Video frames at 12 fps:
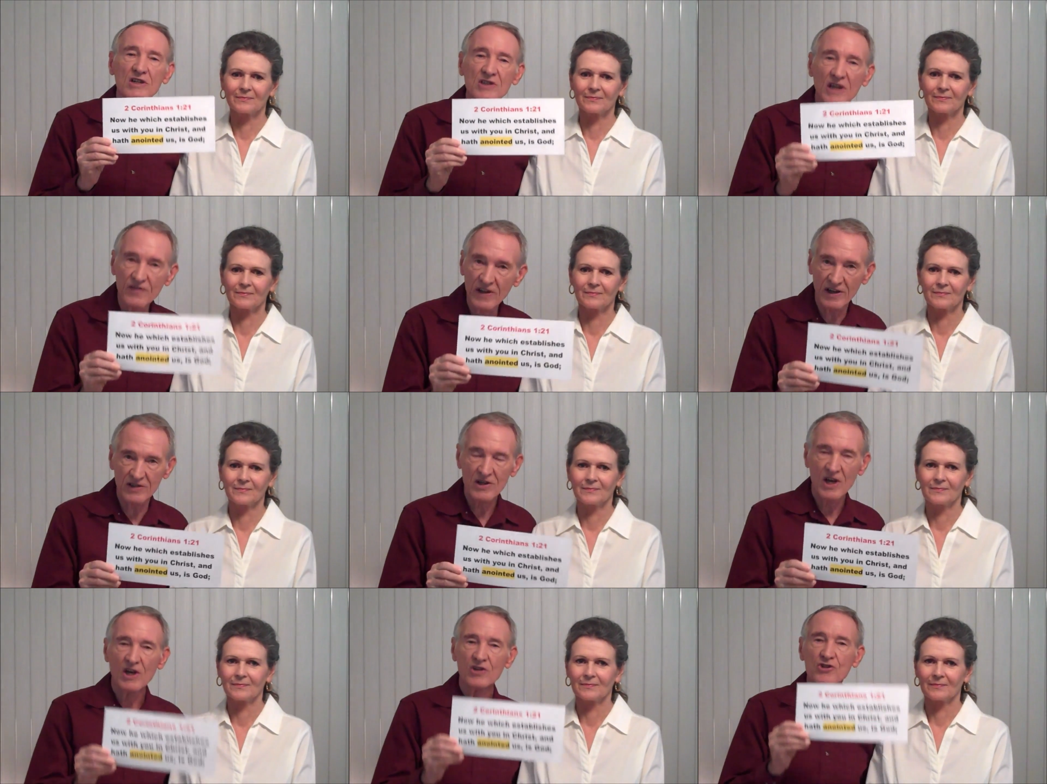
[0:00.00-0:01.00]
Speaker 1: is in this.
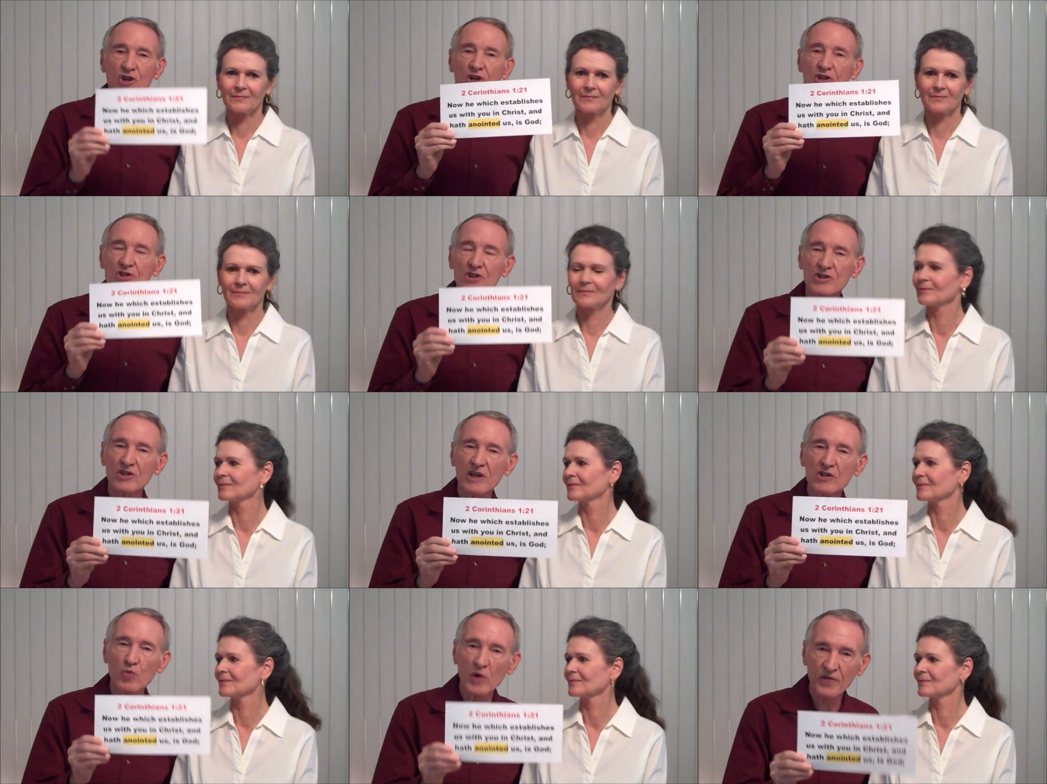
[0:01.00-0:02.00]
Jesus
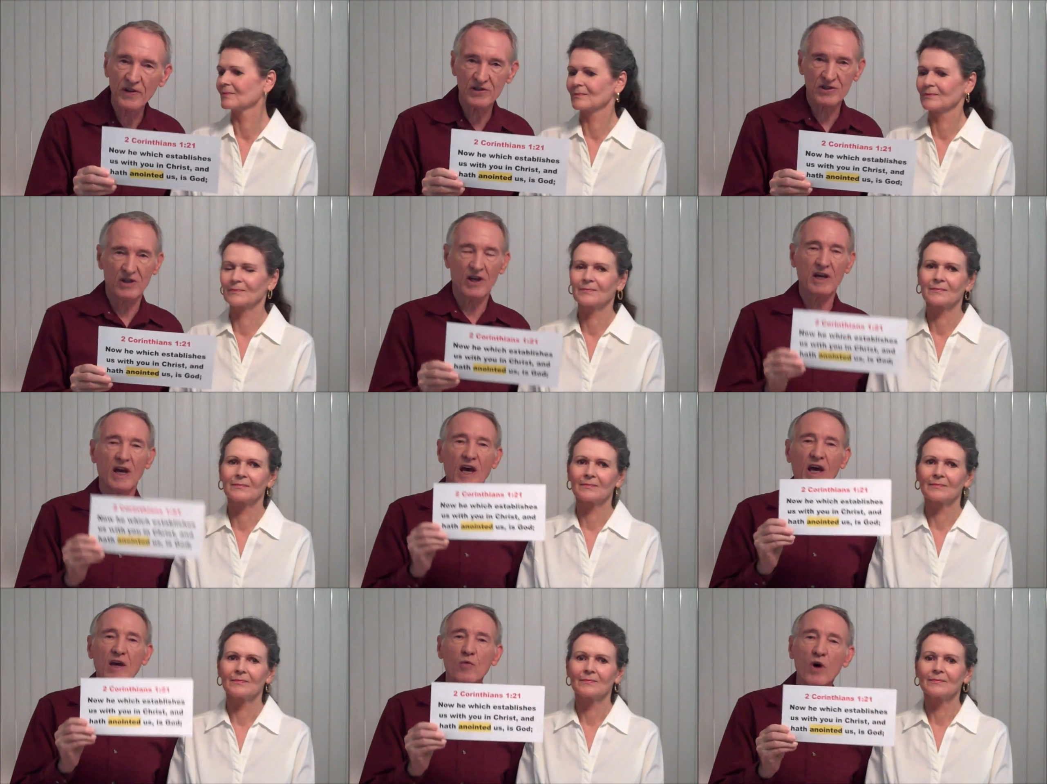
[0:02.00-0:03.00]
is with us today.
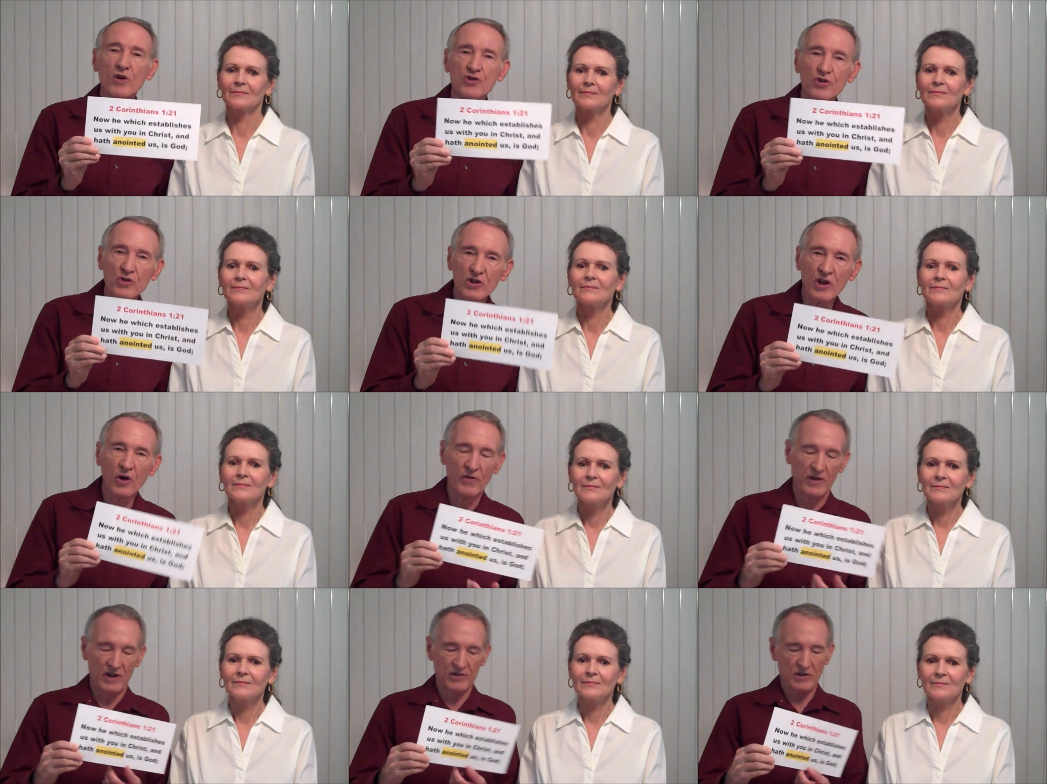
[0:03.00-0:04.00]
He wants you to know
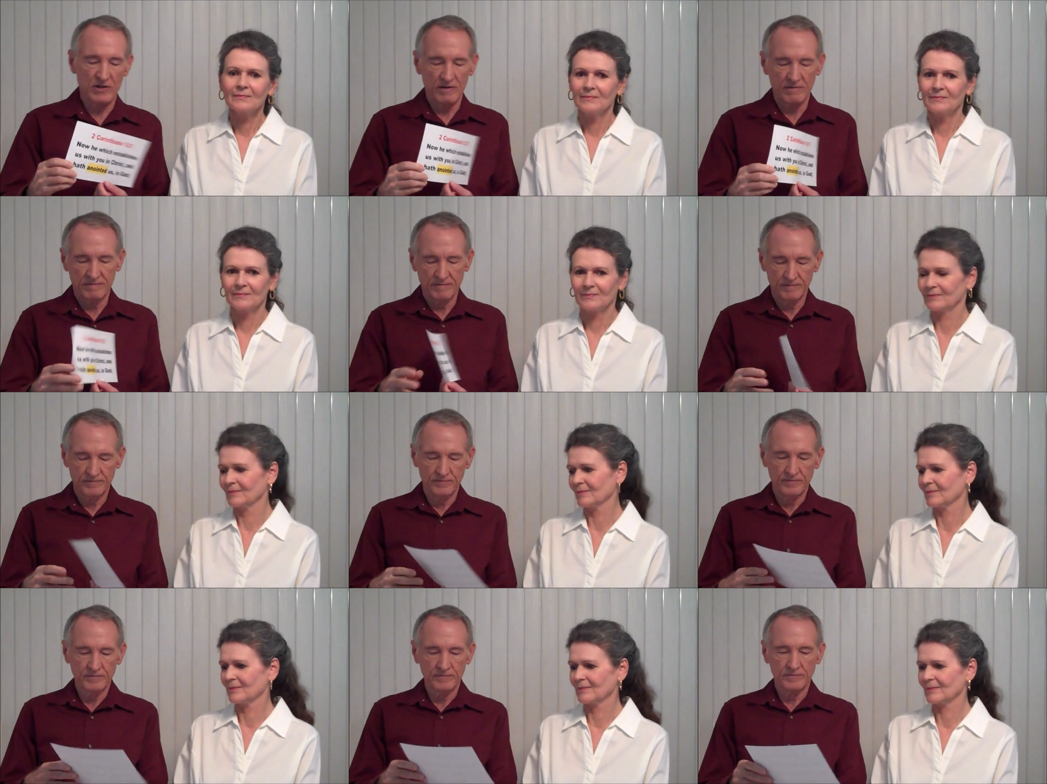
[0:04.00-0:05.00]
this.
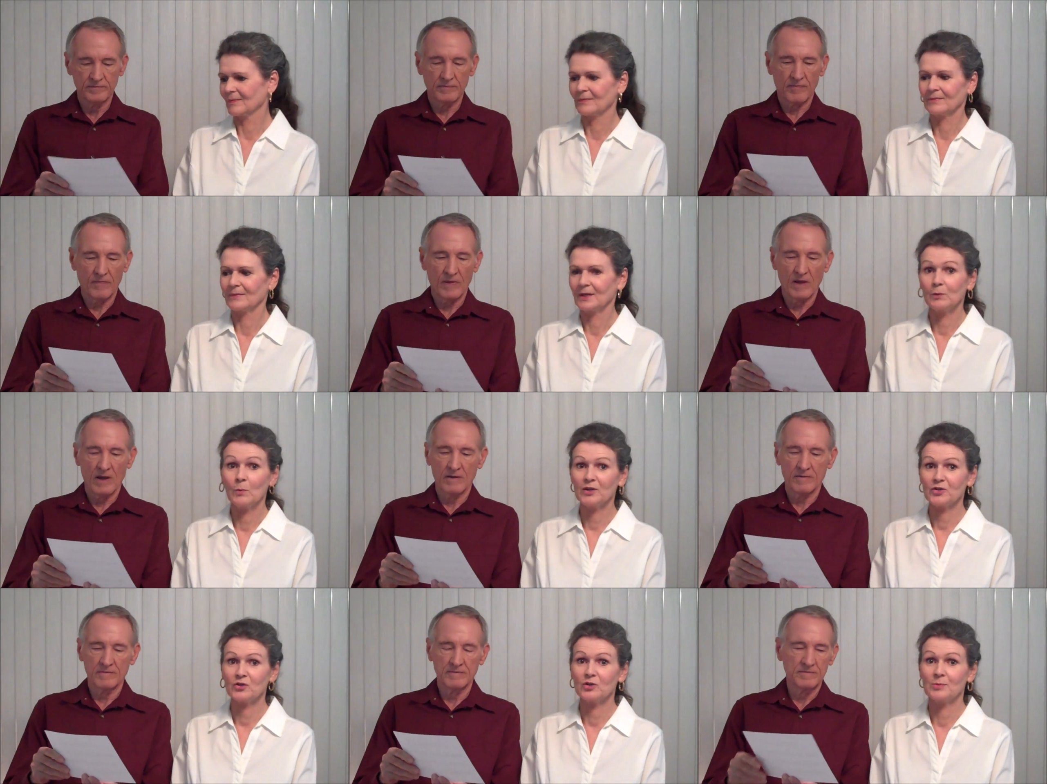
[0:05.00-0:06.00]
Speaker 2: He
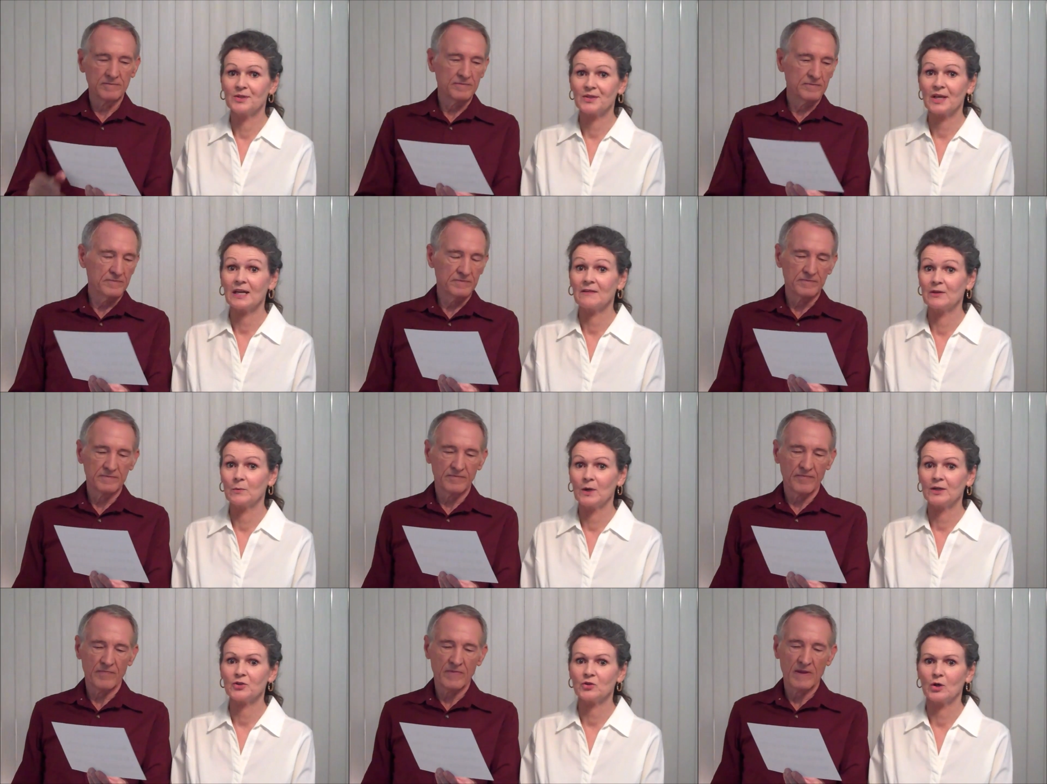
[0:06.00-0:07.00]
wants you to be saved. He
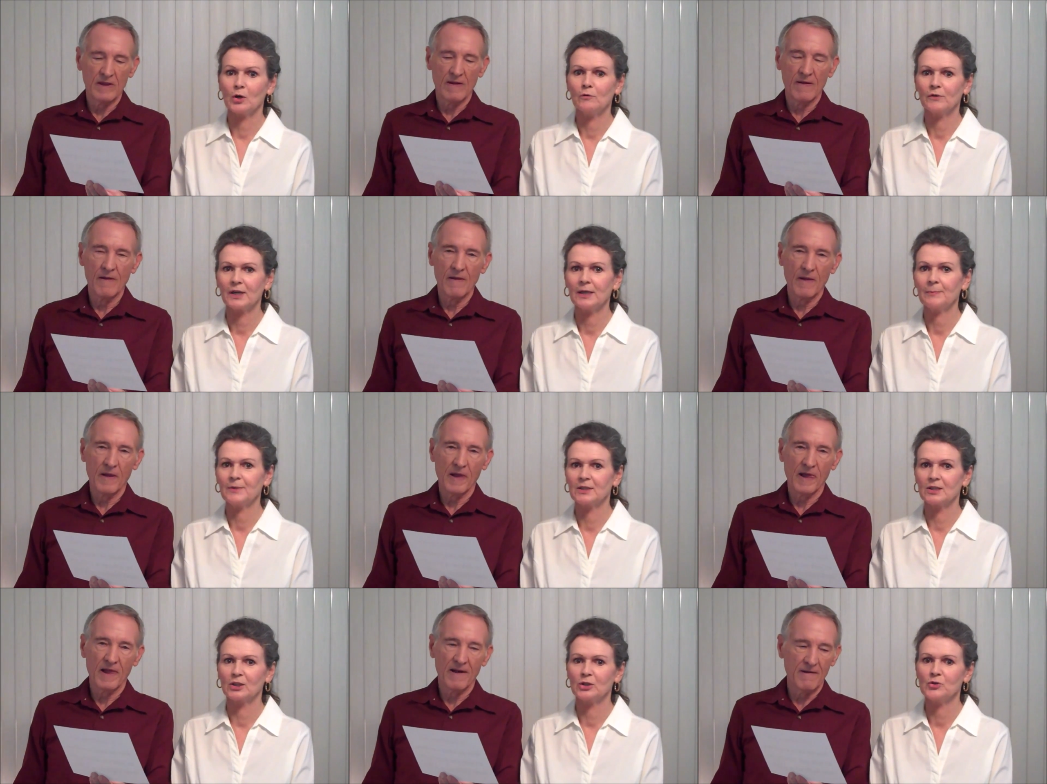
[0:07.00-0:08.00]
wants you to overcome the
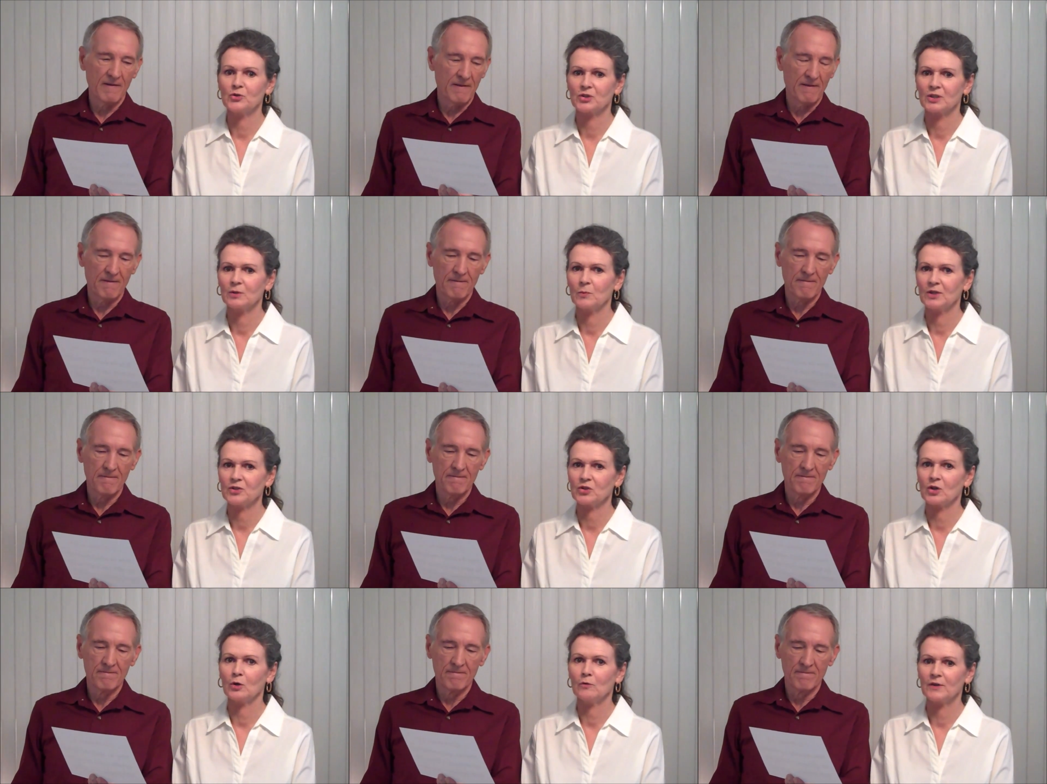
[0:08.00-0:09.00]
delusion. He wants
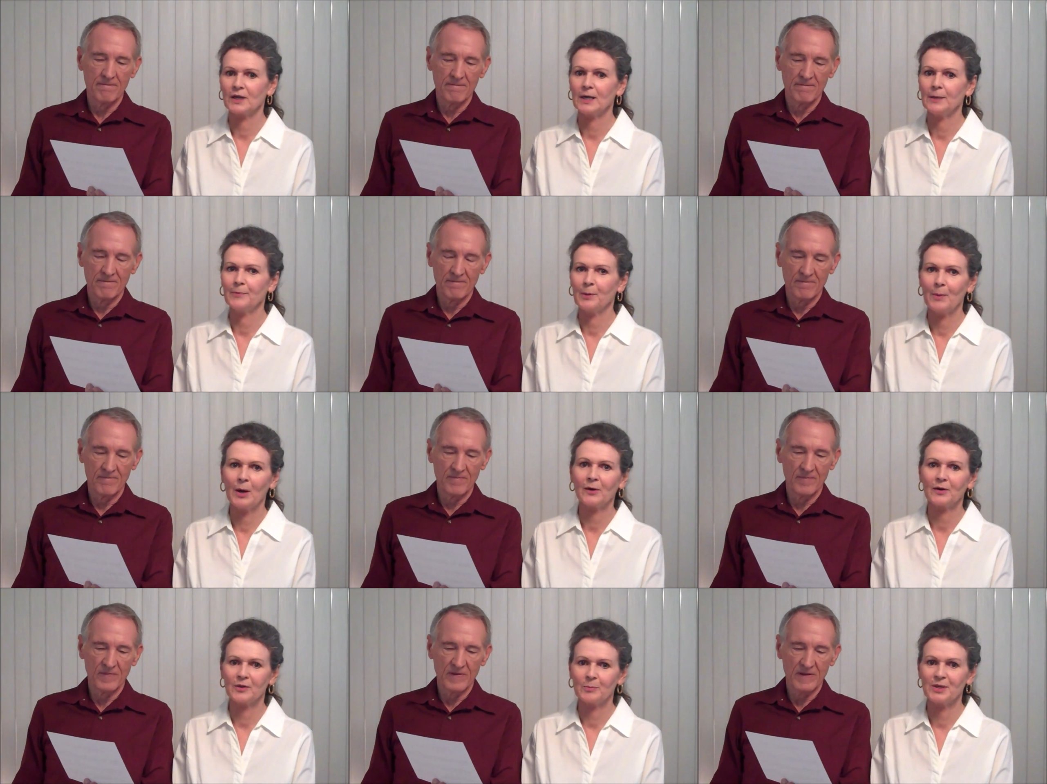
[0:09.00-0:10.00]
you to overcome the
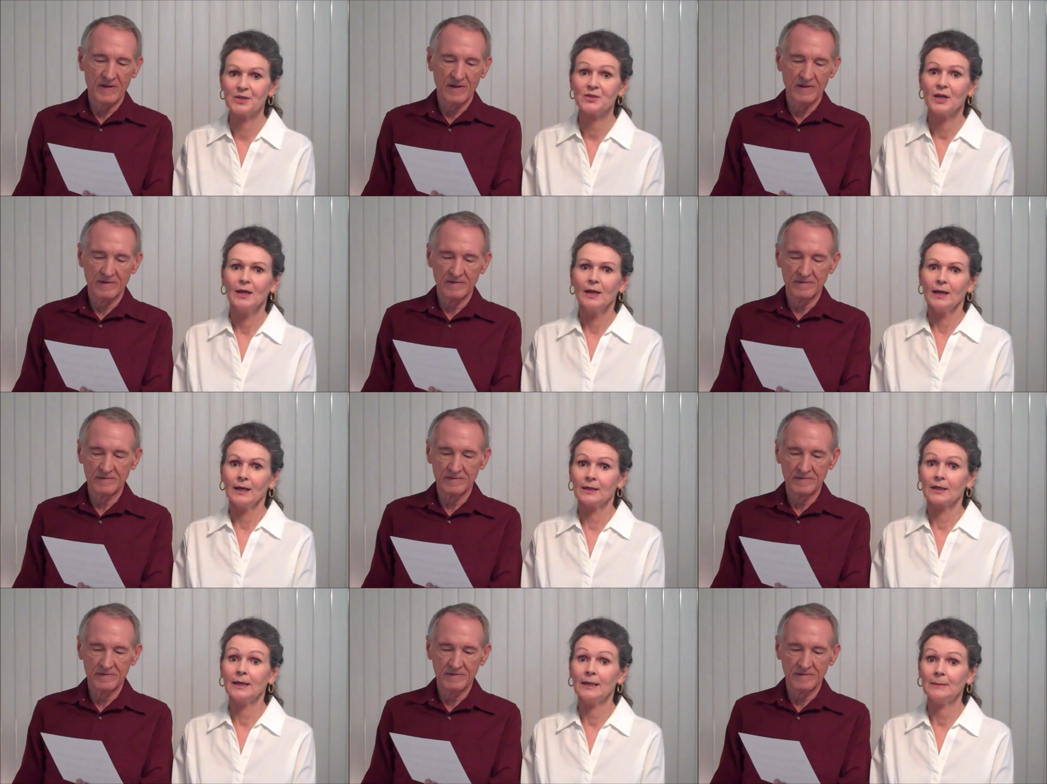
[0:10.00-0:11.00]
mark of the beast
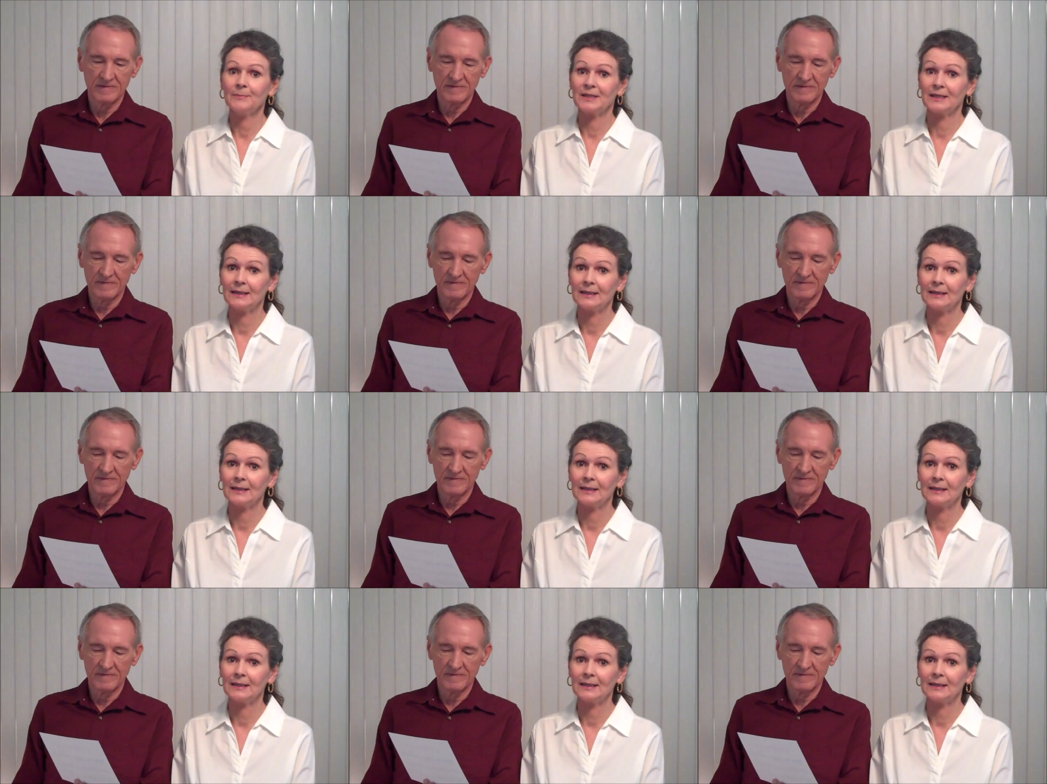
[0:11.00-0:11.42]
and come to